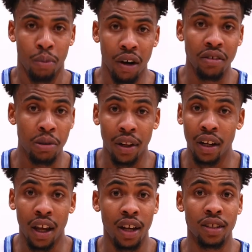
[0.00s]
Providence played
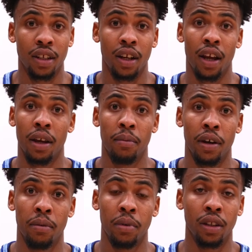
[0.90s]
an excellent game,
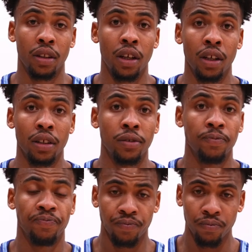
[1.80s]
man. But the thing,
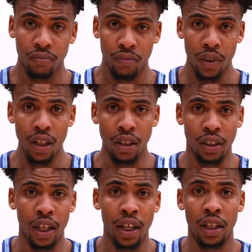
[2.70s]
the
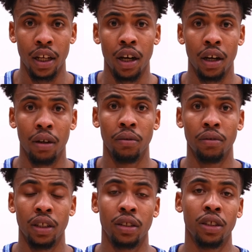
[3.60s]
thing that uh,
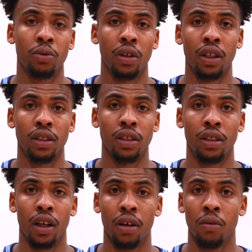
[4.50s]
that sticks with us is
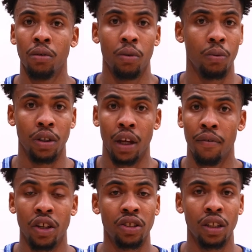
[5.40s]
uh, when
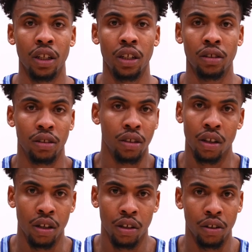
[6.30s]
adversity hits,
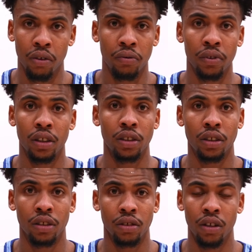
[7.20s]
don't flinch,
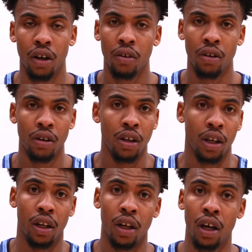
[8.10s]
you know.
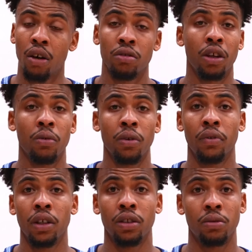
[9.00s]
And uh, I don't think we
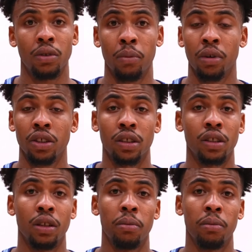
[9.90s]
flinch when they punch us in the